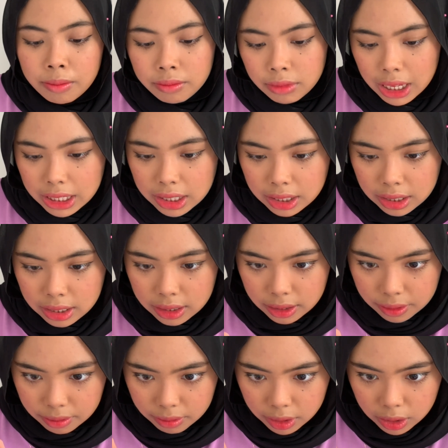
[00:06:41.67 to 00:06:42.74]
That's
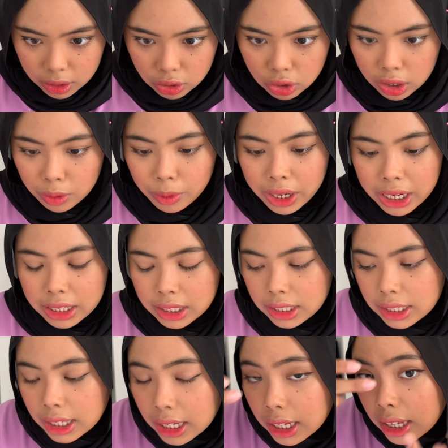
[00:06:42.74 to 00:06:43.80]
usually what I
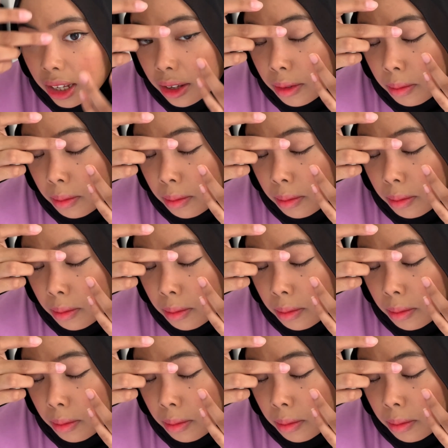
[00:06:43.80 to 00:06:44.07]
see.